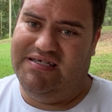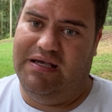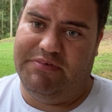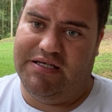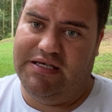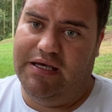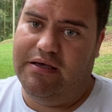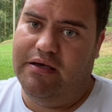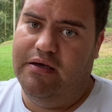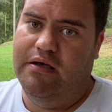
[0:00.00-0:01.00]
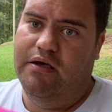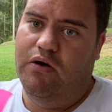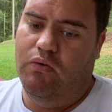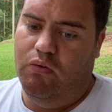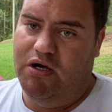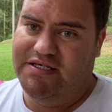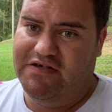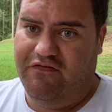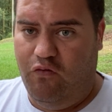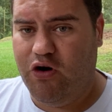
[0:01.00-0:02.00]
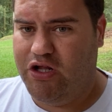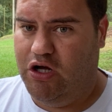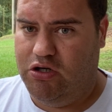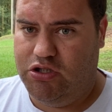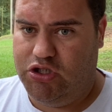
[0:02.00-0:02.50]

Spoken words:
septic tank, was $40.